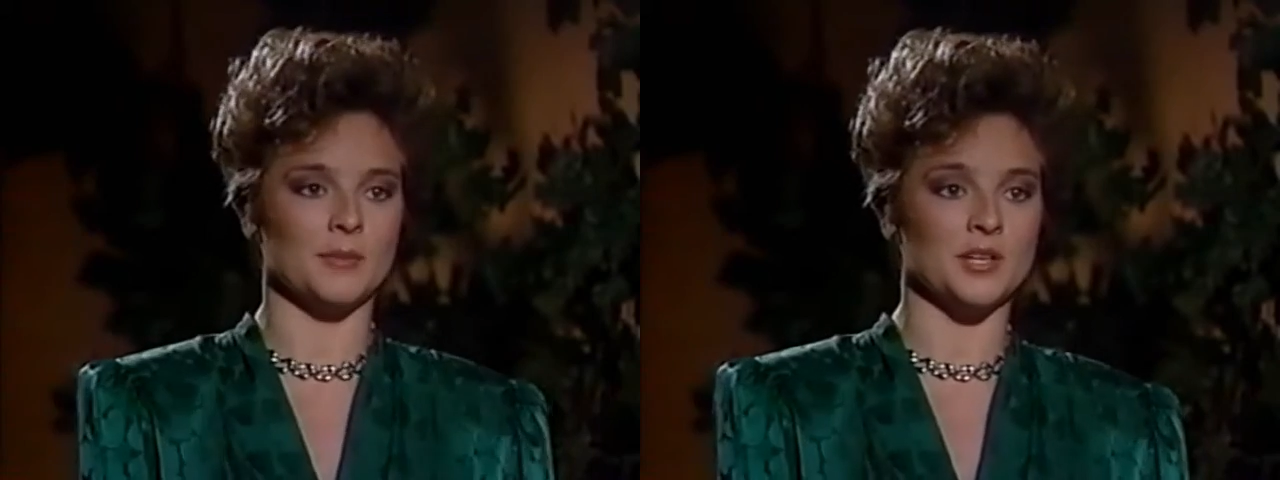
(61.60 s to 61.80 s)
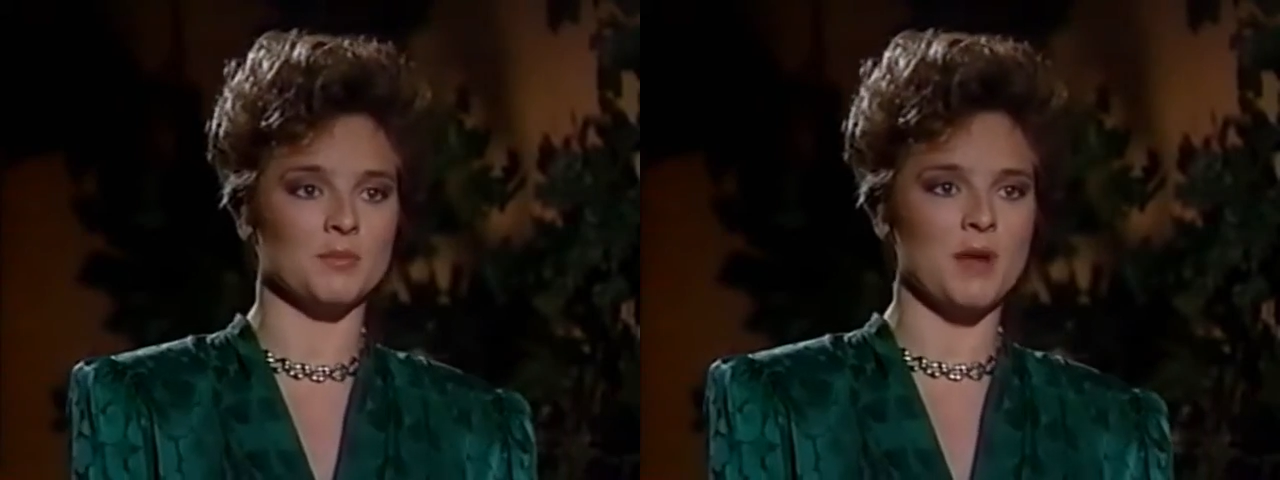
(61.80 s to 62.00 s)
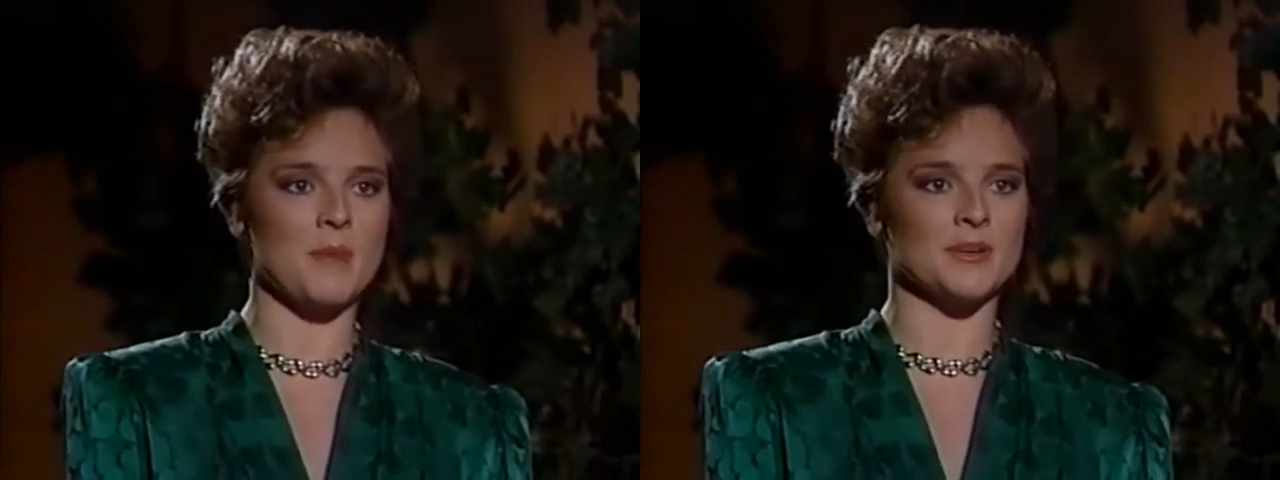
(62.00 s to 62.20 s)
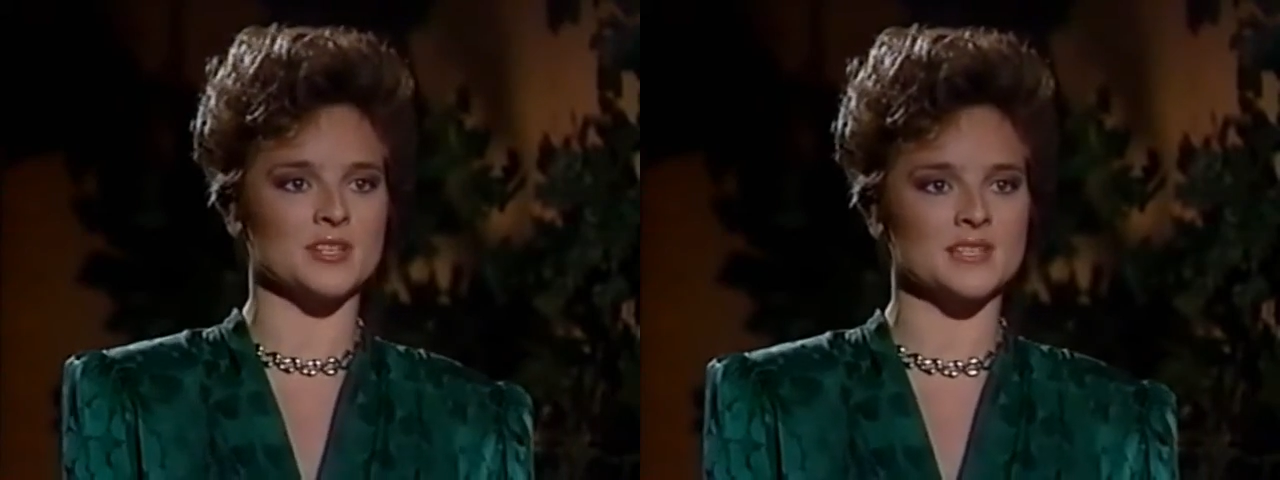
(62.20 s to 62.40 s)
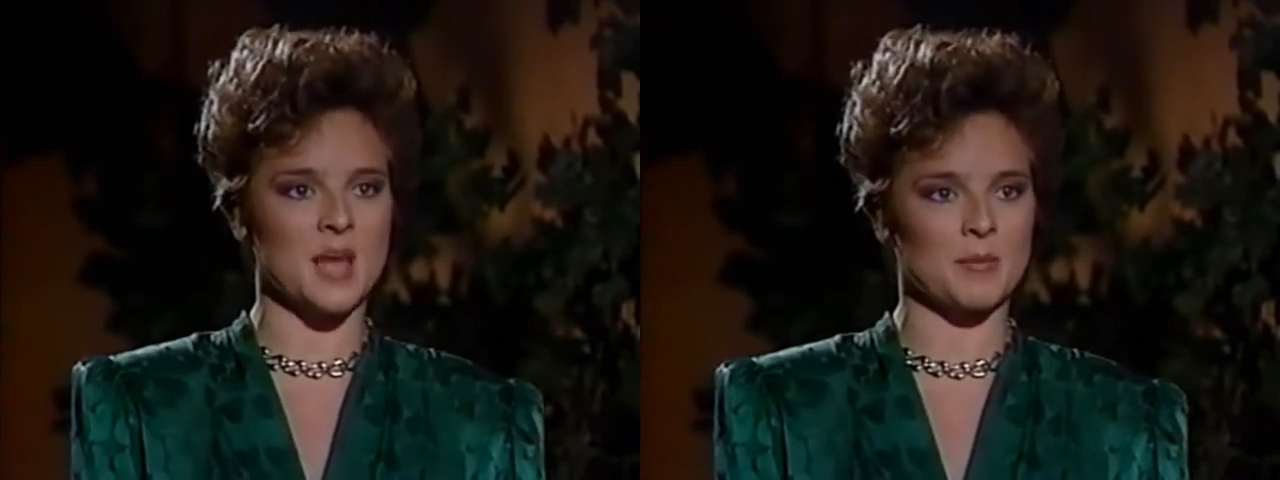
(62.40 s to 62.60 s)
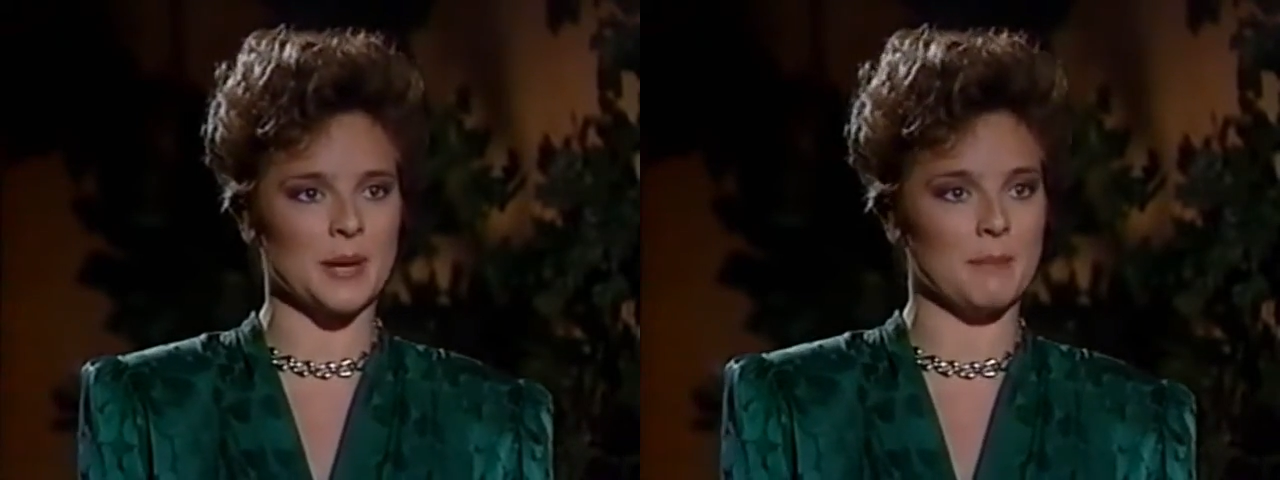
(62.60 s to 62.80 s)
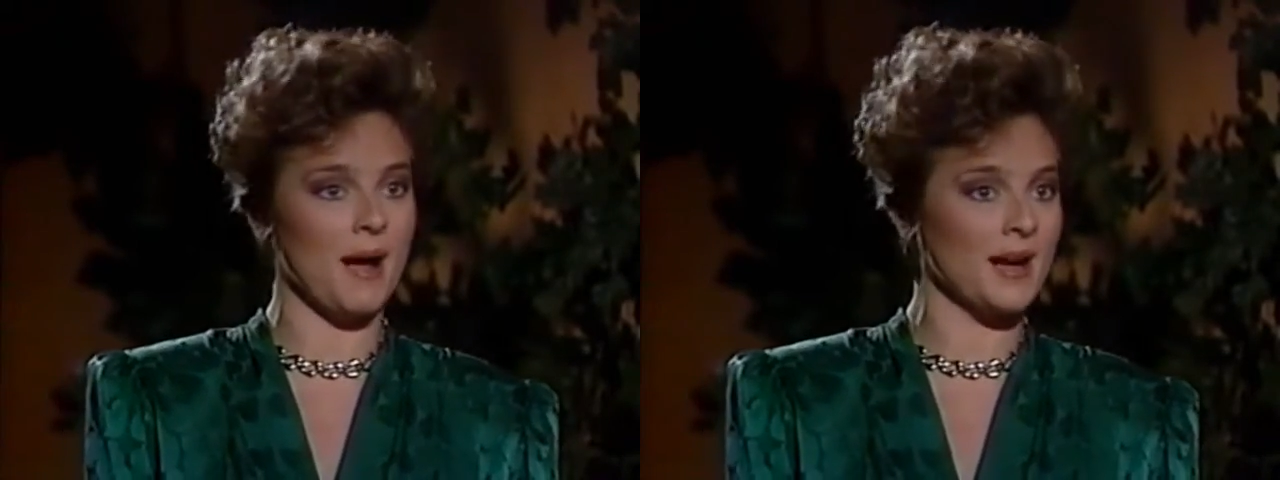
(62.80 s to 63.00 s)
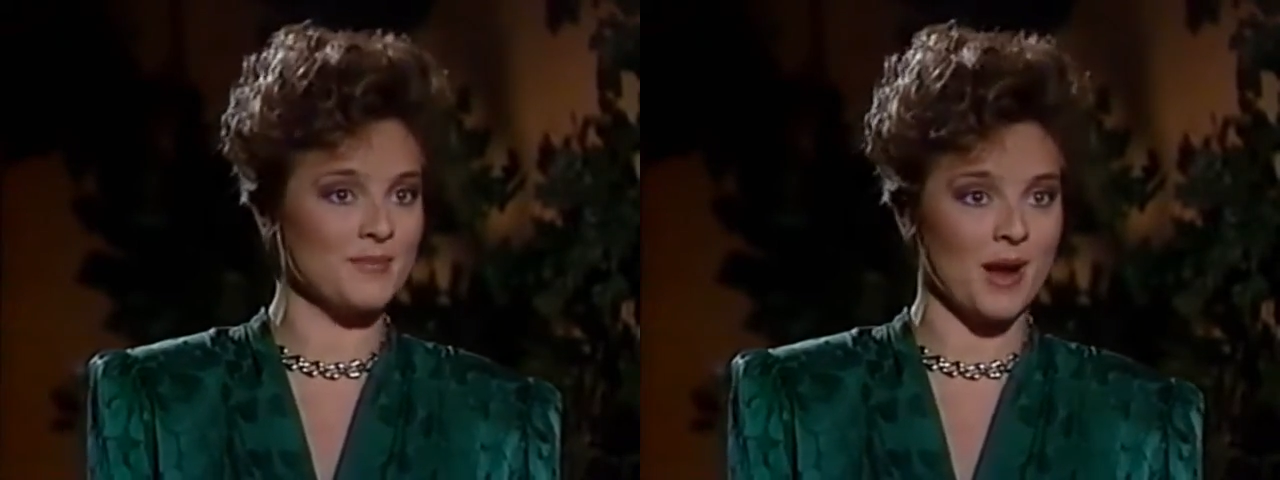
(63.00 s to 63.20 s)
I mean, you'll probably just tell me to
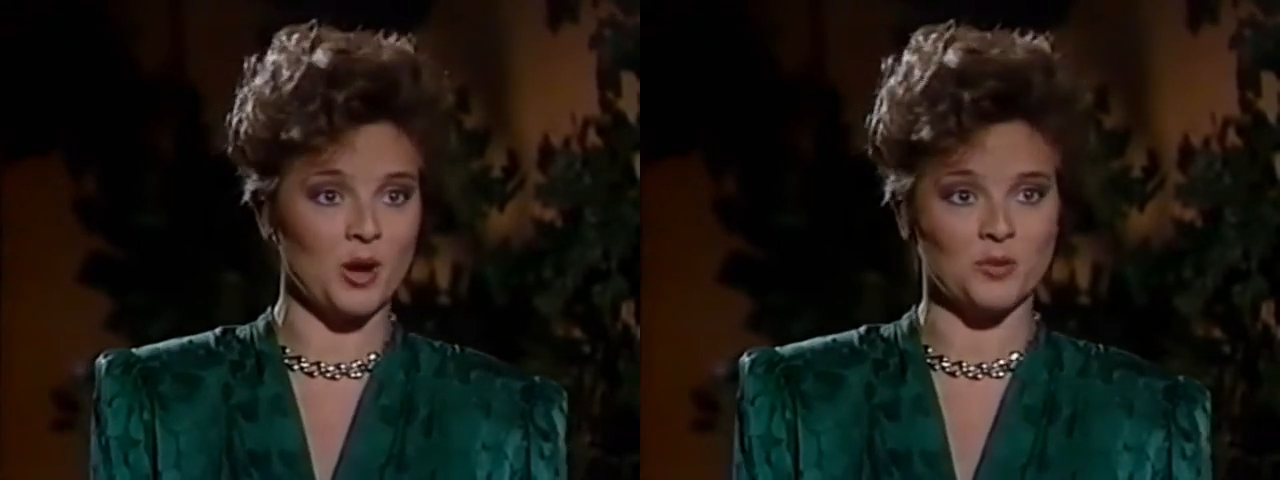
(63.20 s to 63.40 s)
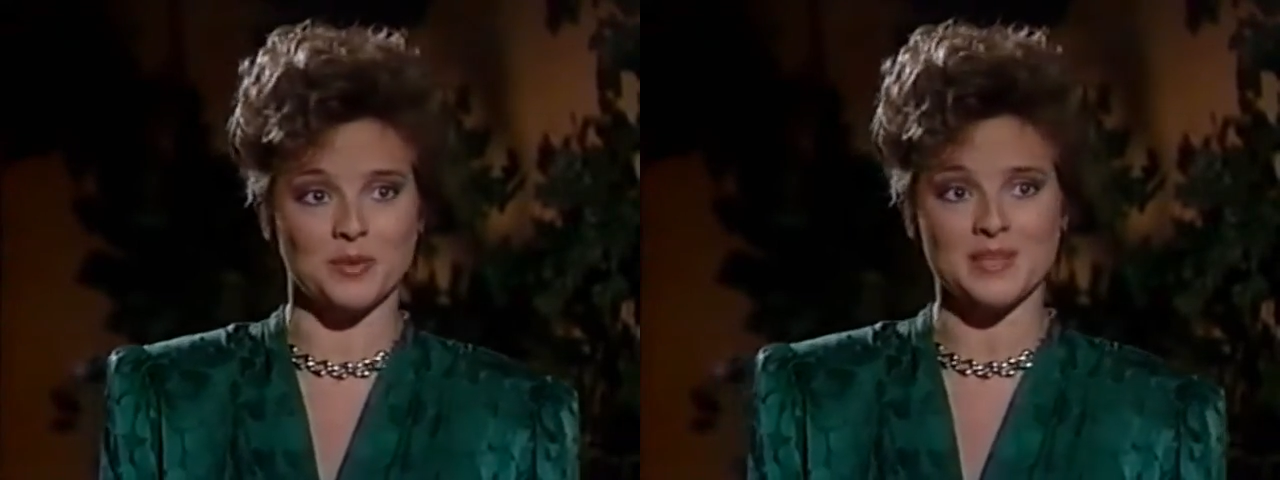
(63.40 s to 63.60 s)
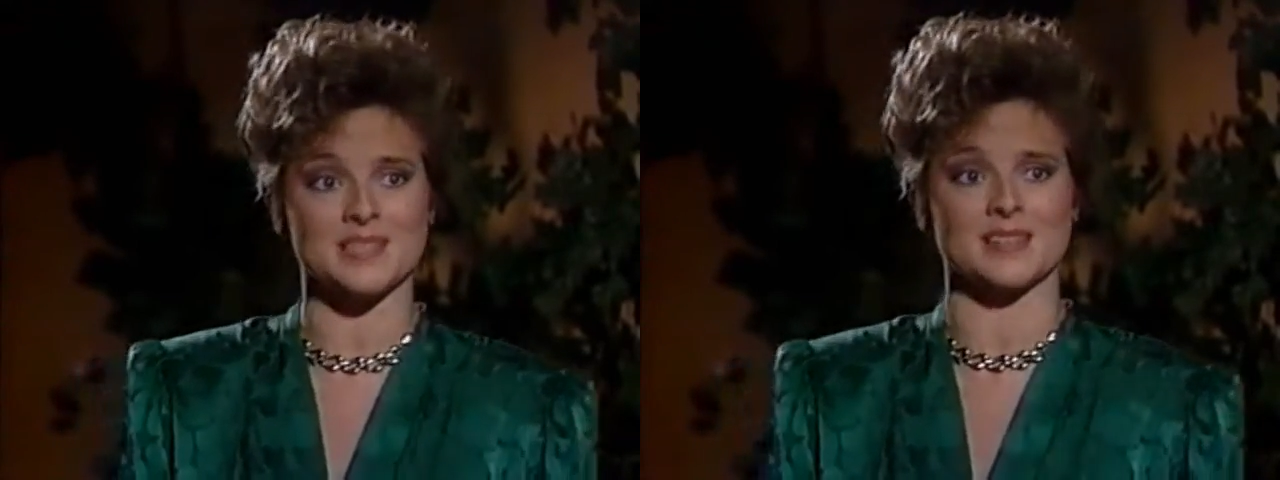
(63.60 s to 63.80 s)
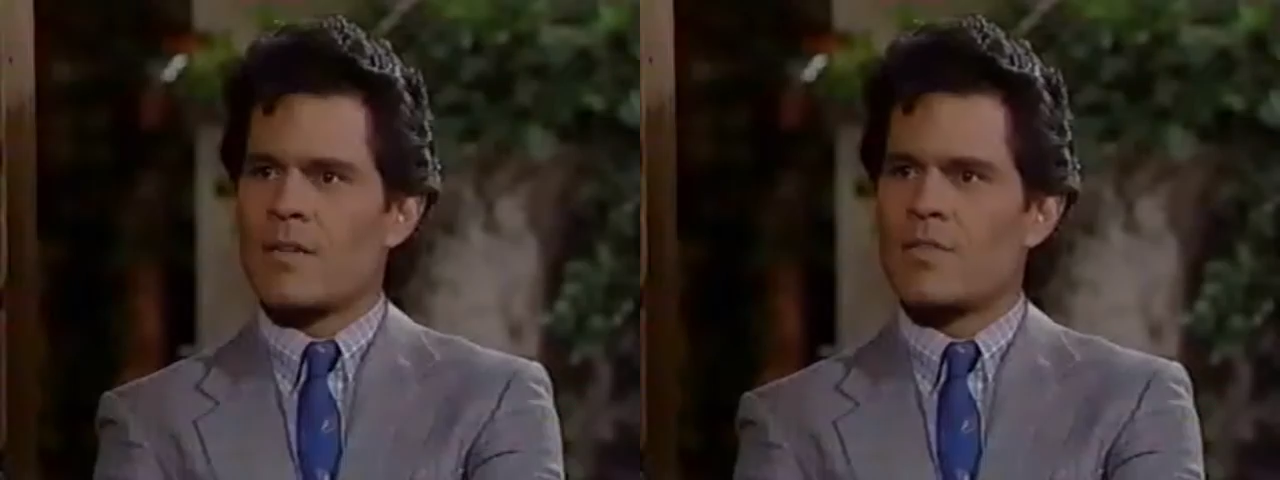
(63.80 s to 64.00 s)
mind my own business.